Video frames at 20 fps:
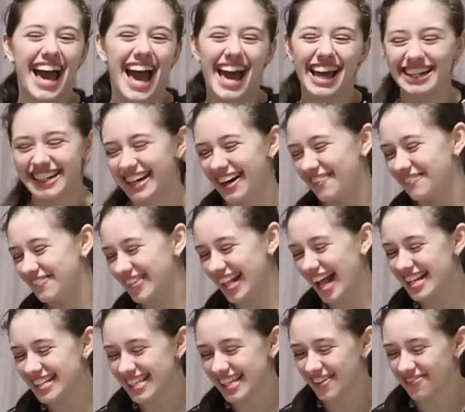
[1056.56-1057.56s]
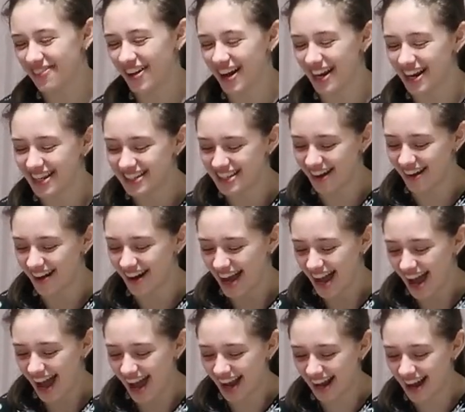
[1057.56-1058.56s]
I don't know, but that's like fun. So
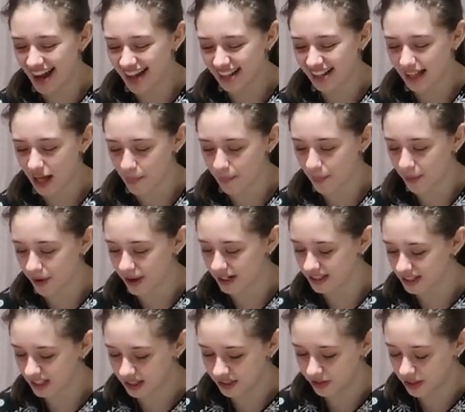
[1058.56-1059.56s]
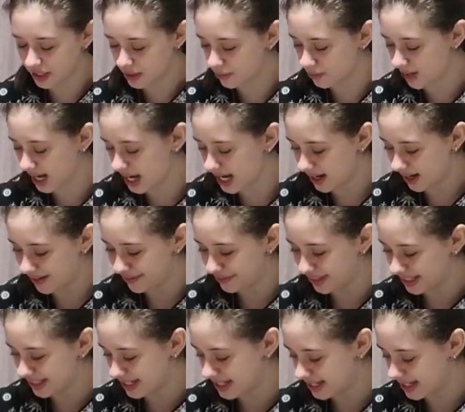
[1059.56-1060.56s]
I got a clapboard and like you can write all
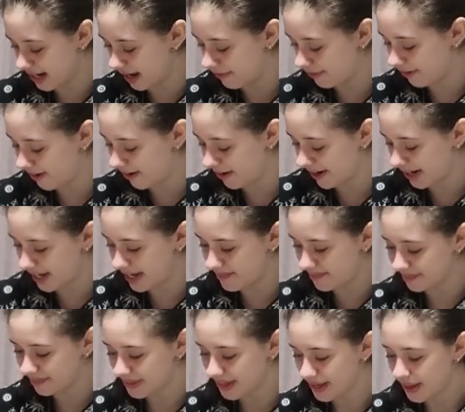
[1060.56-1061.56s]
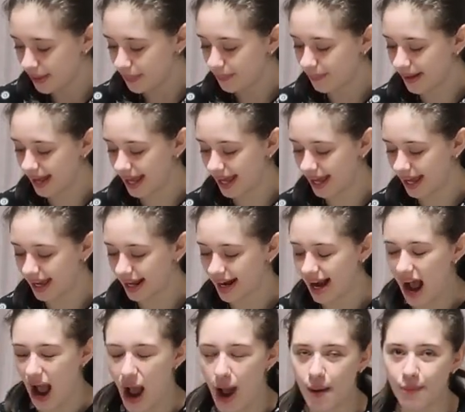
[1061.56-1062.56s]
like the stuff on it.
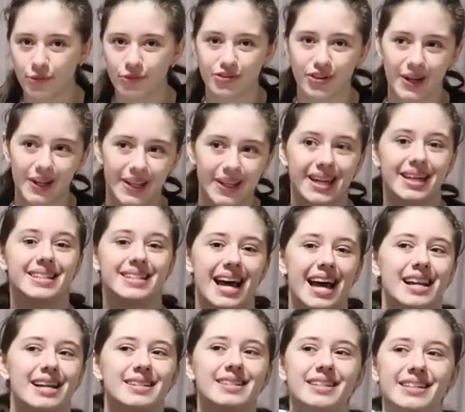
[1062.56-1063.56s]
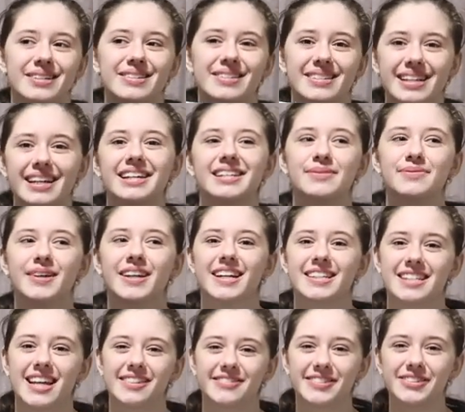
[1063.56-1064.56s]
And I'm really excited to use this
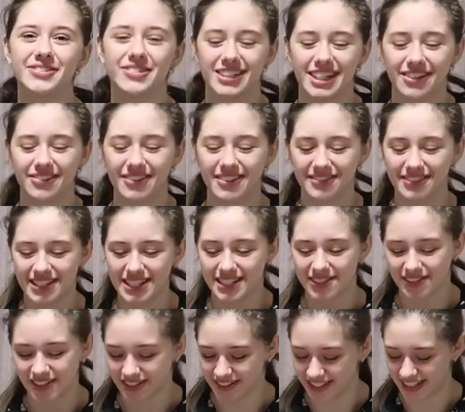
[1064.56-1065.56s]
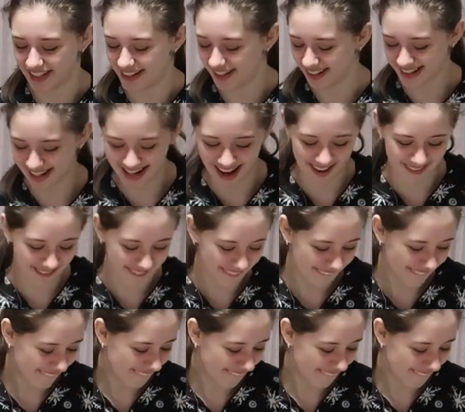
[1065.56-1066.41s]
because I've been wanting one of these for a really long time.